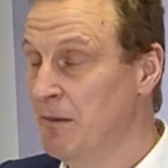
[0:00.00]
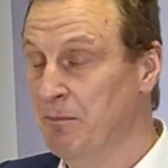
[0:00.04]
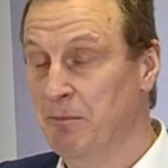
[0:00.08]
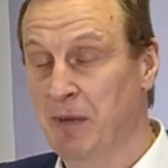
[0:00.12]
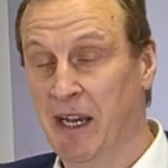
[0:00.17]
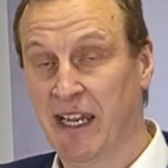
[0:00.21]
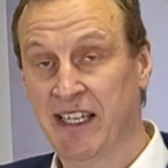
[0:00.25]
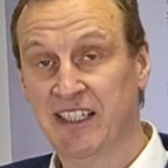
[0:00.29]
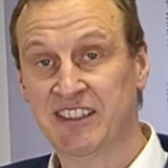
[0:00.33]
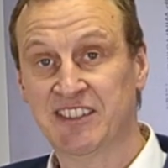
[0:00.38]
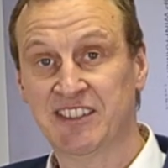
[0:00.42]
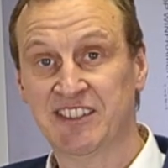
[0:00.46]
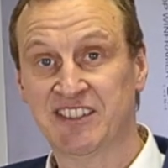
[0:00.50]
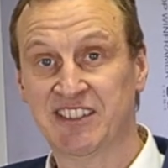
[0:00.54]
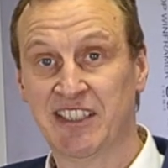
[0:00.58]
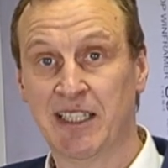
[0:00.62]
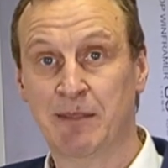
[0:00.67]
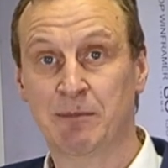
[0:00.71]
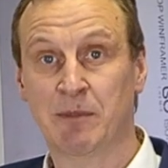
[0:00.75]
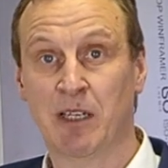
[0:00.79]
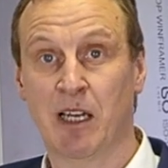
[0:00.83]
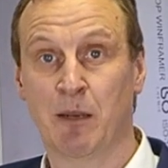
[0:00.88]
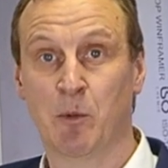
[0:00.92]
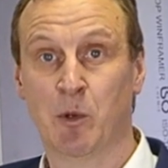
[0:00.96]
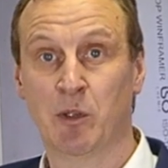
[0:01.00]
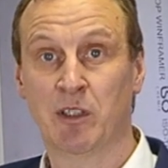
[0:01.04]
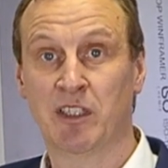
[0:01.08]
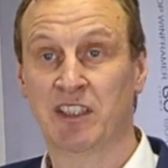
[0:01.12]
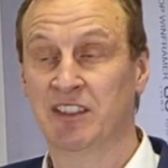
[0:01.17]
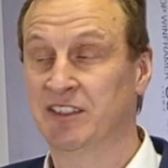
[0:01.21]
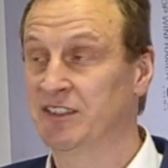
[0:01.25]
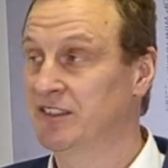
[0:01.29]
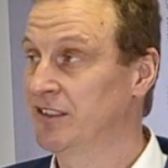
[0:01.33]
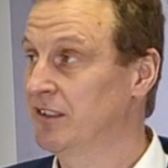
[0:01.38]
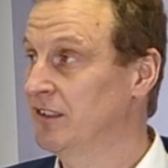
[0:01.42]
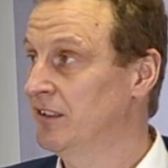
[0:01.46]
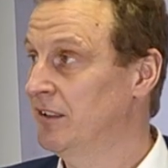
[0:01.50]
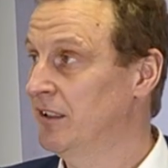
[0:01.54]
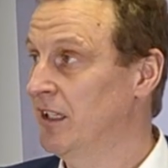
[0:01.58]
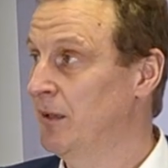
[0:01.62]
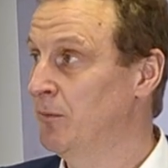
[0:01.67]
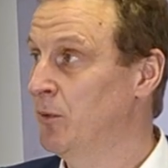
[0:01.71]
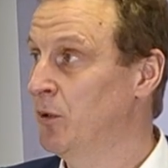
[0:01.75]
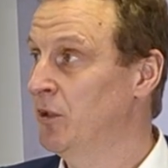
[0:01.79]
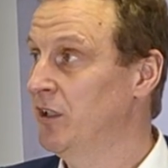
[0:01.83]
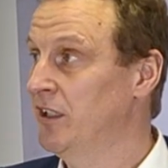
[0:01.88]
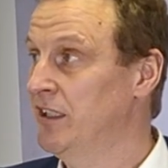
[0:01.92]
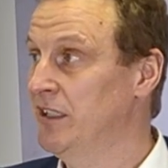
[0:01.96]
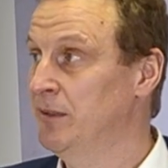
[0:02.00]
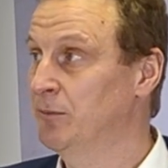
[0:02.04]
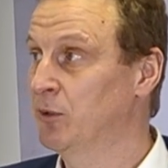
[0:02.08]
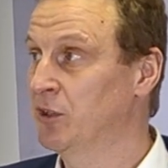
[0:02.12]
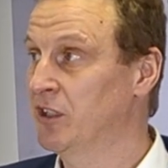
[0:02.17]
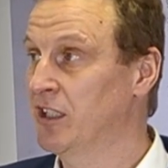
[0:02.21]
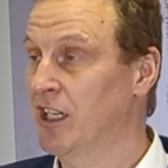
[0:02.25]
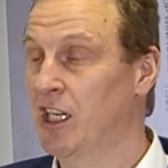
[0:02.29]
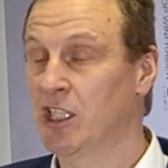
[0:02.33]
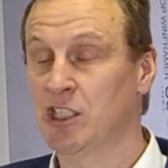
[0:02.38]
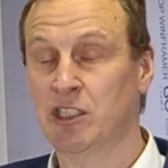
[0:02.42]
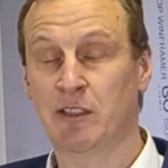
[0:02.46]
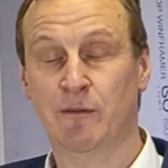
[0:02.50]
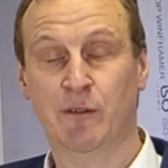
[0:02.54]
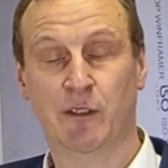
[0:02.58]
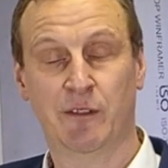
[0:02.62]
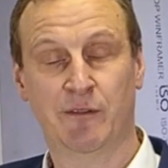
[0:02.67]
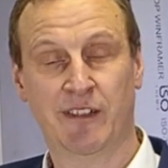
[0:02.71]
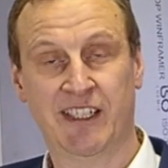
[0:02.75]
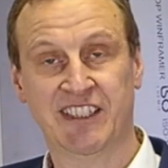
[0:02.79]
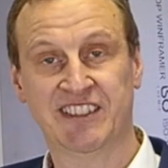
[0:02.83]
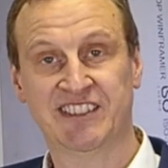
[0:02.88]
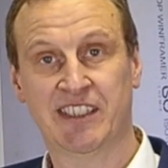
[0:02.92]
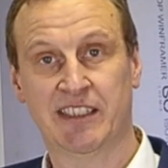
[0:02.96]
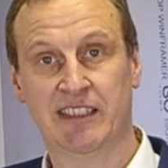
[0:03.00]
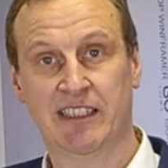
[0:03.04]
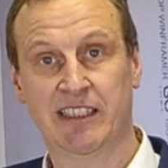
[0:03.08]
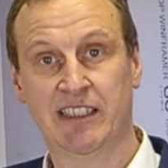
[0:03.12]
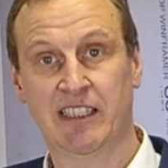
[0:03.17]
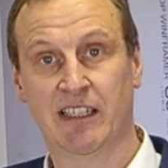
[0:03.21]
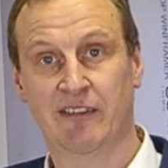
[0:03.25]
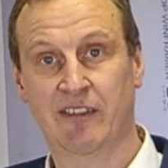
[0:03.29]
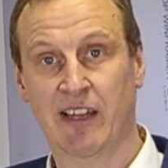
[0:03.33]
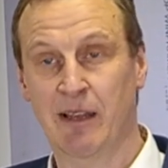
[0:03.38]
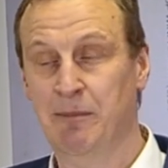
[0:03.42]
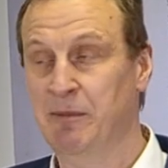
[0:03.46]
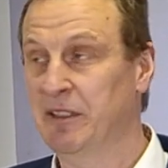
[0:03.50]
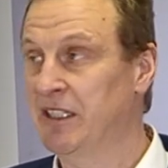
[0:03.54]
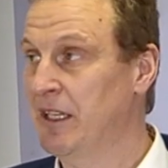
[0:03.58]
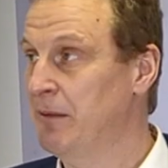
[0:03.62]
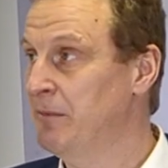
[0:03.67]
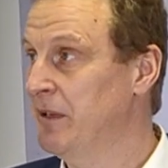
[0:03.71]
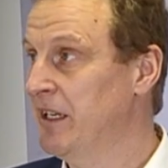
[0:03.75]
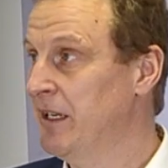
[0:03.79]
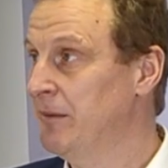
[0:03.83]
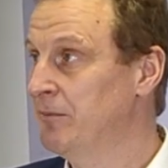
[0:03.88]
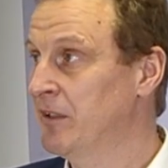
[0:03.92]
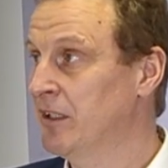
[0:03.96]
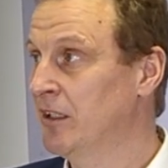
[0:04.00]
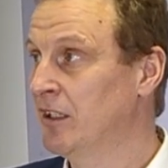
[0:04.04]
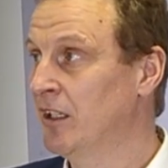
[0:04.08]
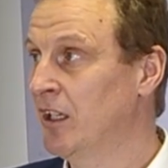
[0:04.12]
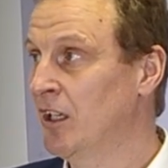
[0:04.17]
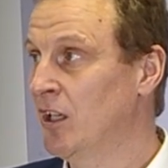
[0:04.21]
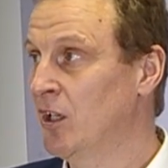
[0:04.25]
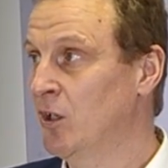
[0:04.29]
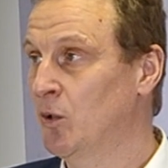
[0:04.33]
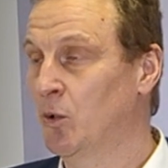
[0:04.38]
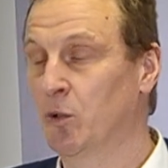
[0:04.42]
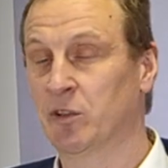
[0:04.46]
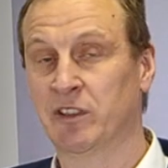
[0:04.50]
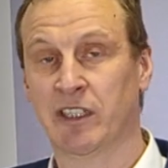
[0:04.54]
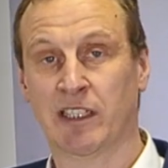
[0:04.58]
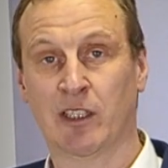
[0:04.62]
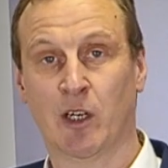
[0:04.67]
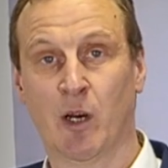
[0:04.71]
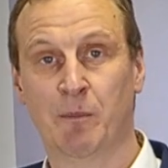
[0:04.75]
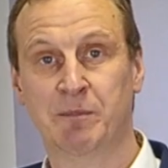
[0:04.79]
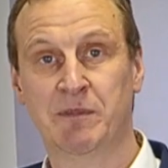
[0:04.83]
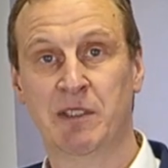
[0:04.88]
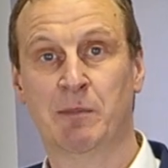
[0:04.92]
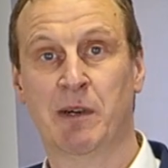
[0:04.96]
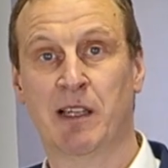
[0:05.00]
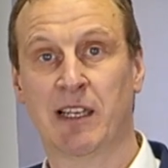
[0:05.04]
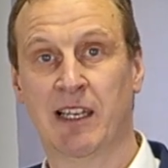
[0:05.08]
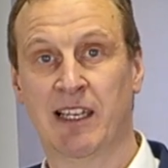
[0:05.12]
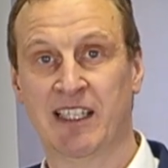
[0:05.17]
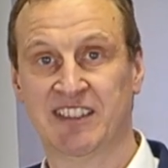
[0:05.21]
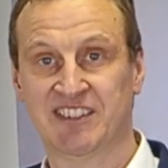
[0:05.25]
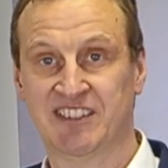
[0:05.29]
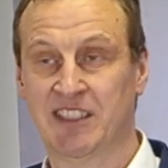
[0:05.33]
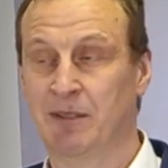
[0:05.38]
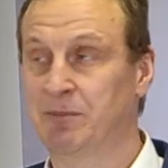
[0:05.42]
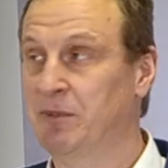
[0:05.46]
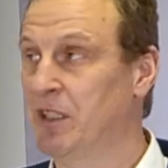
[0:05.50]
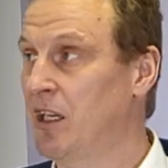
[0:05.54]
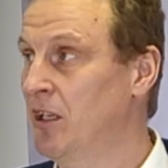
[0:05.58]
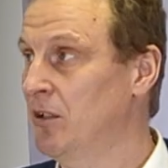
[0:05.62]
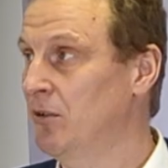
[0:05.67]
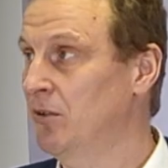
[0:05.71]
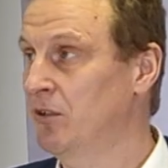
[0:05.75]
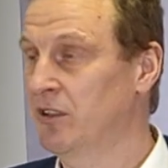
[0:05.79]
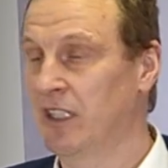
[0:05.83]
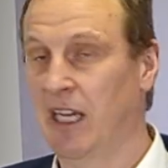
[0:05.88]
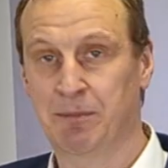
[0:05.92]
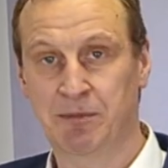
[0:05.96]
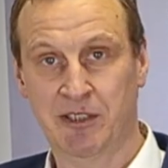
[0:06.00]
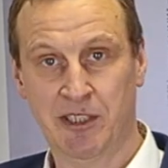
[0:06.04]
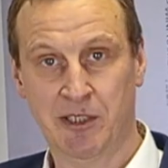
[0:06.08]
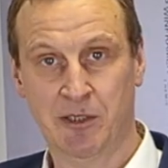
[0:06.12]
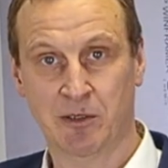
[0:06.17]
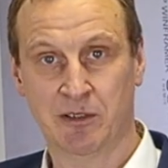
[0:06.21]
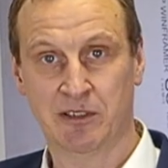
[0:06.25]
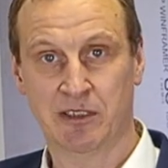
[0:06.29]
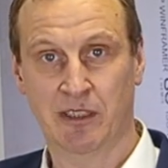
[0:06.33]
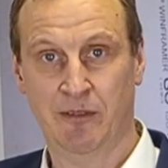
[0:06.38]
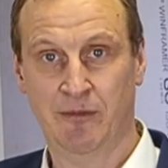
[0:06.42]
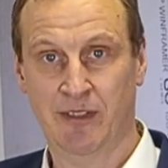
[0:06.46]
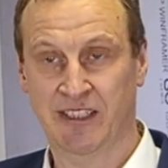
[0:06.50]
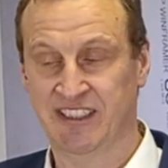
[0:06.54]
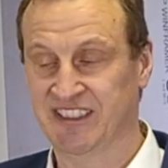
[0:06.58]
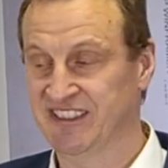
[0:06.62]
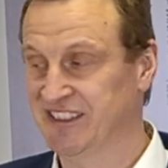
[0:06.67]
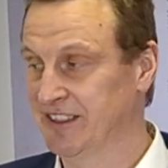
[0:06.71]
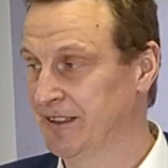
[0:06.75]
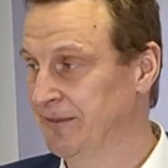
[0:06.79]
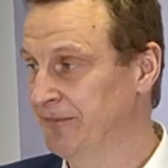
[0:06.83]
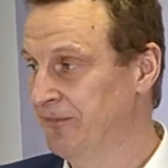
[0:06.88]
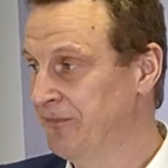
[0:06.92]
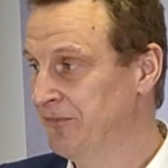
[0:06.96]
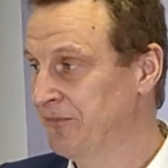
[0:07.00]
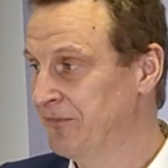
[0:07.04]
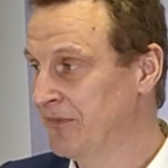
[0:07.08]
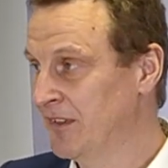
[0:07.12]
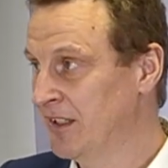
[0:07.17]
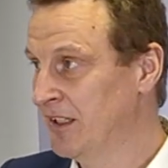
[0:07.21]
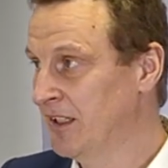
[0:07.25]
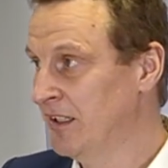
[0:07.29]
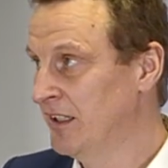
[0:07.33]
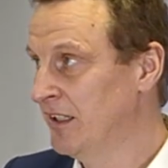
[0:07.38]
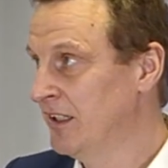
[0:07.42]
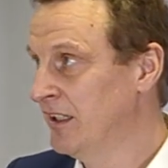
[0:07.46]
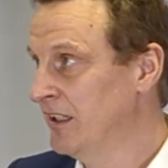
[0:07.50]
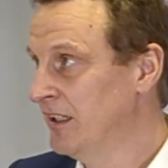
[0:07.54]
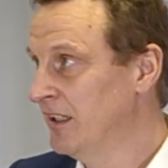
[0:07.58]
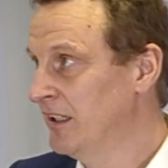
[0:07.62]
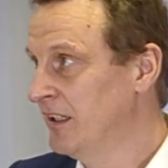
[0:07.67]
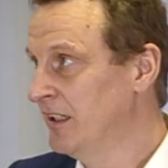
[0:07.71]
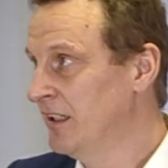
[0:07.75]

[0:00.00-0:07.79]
Both systems can be used to install windows in the thermal insulation level and offer optimum load transfer and sealing of the window.